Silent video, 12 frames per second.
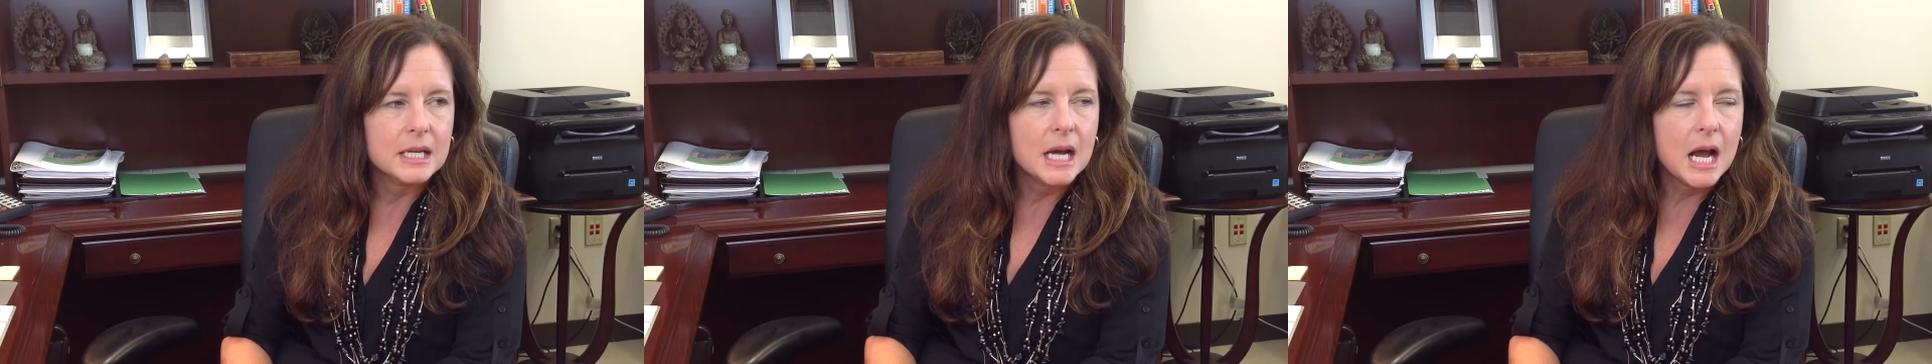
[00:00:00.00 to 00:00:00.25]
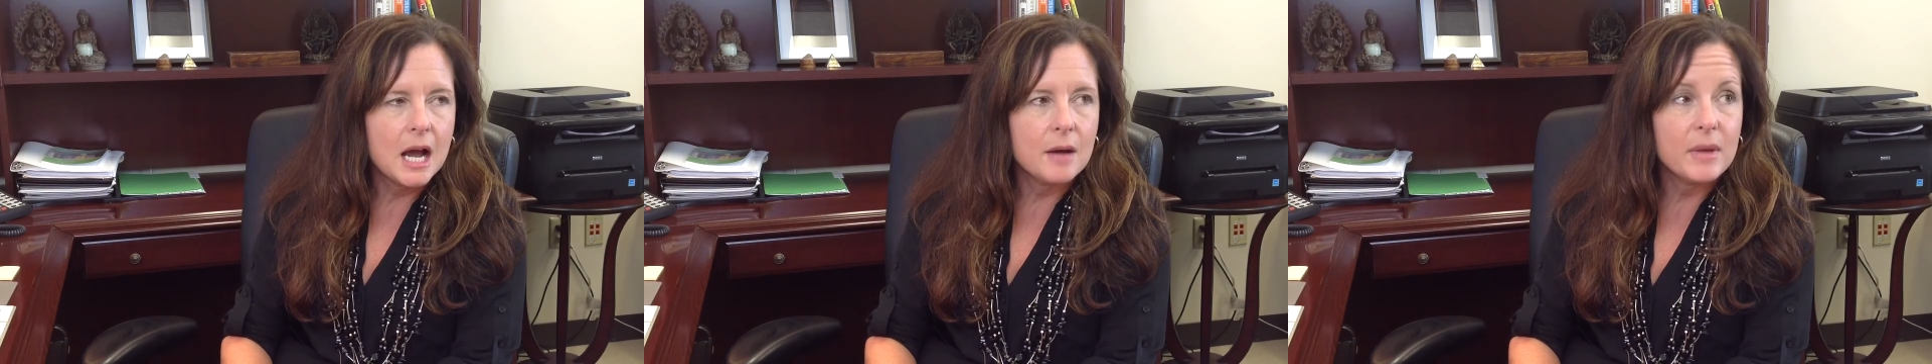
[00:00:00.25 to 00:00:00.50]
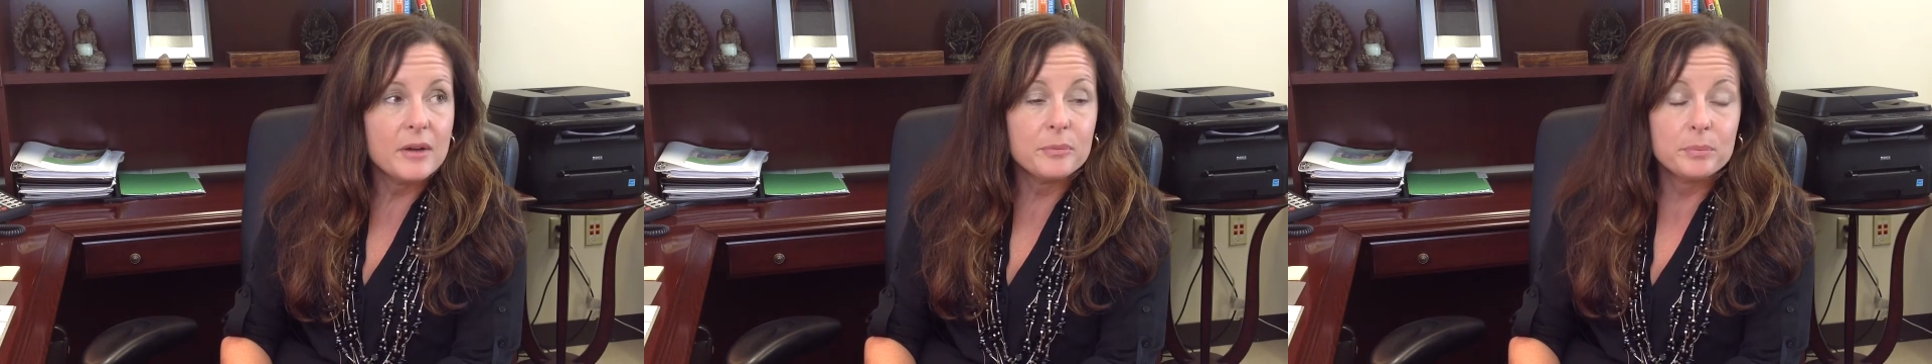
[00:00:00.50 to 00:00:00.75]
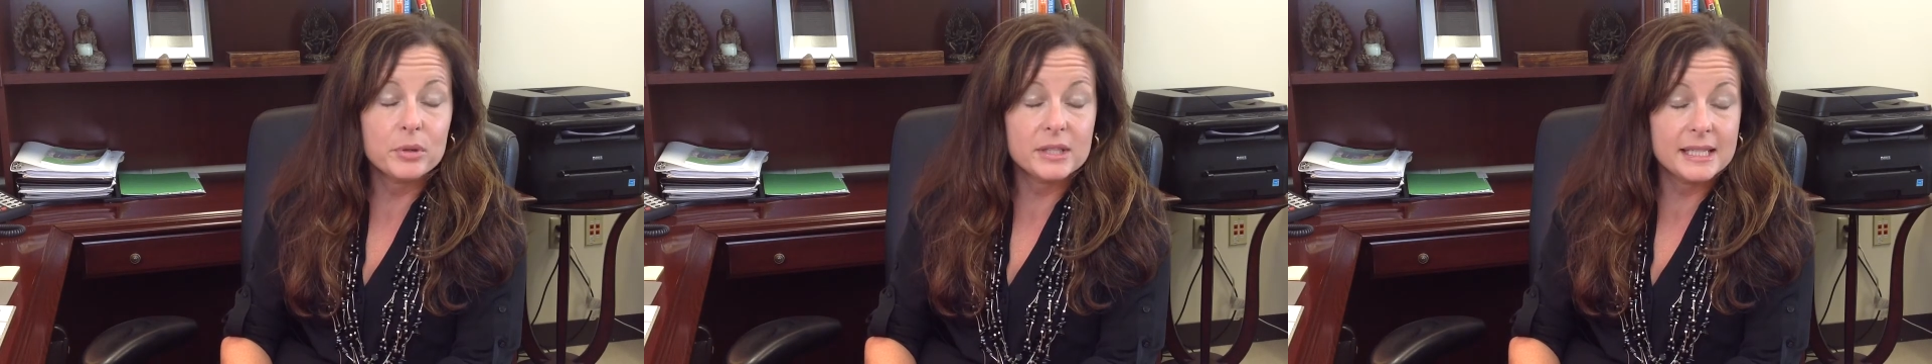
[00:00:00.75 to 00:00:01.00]

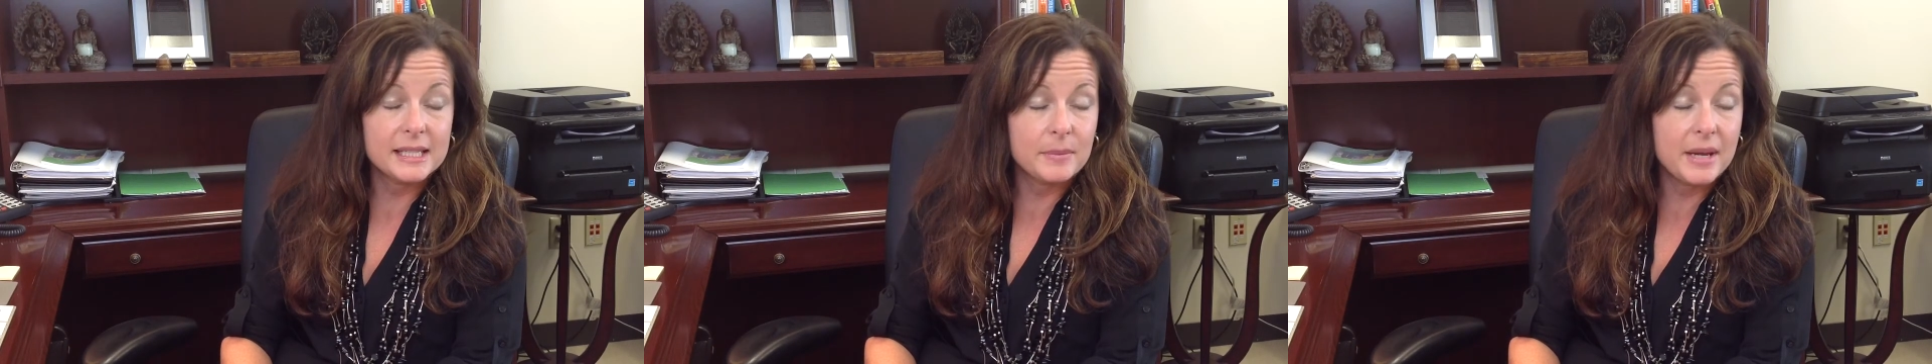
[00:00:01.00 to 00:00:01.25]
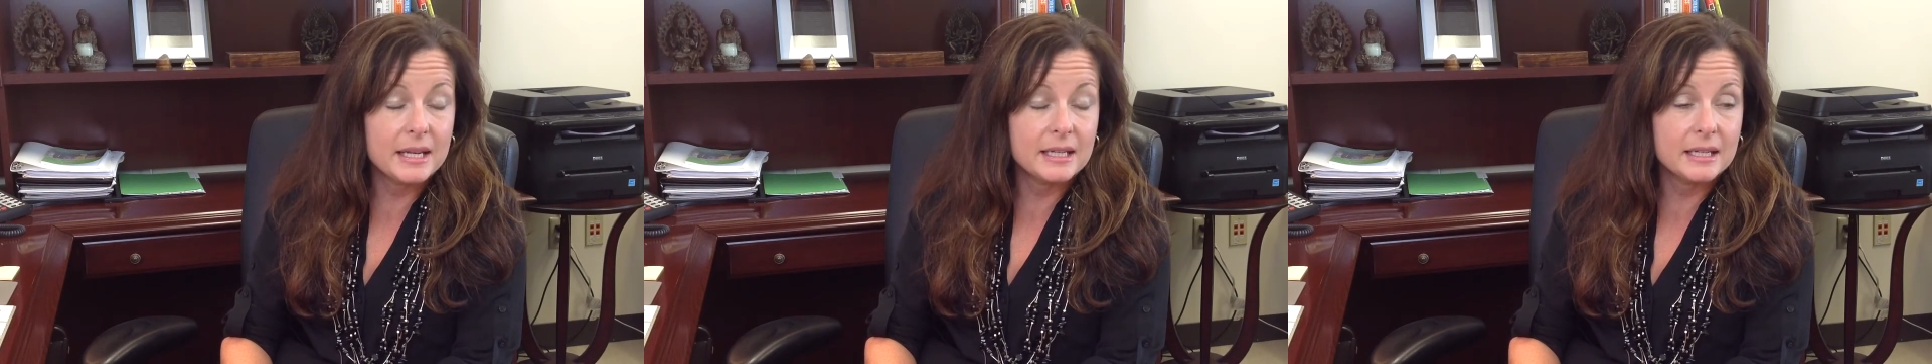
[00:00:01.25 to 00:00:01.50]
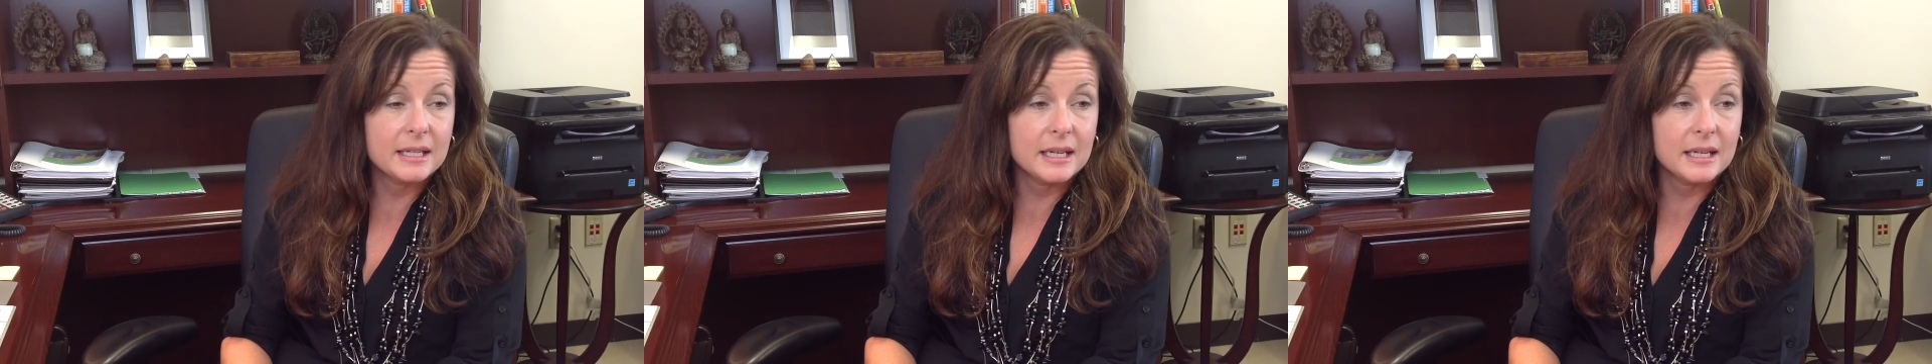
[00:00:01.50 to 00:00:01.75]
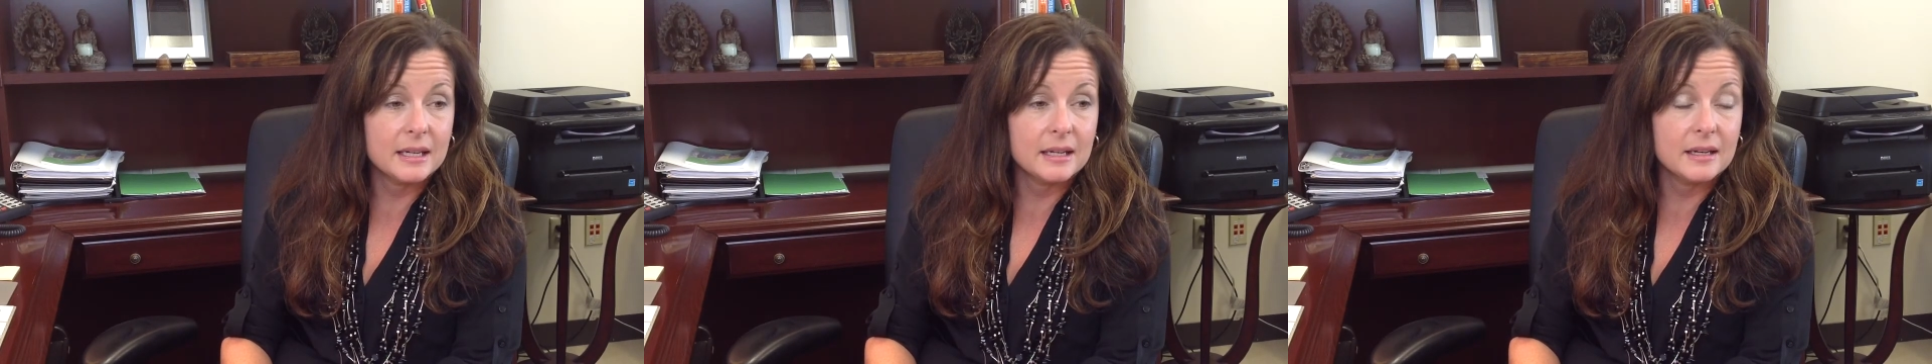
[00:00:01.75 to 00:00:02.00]
I've participated
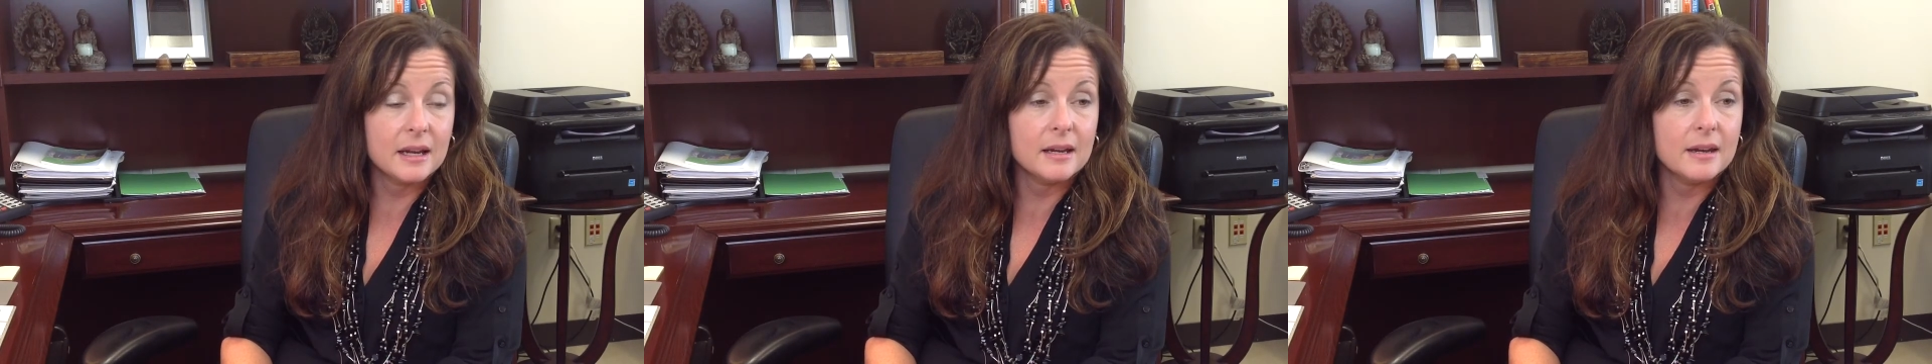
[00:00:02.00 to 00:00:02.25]
in a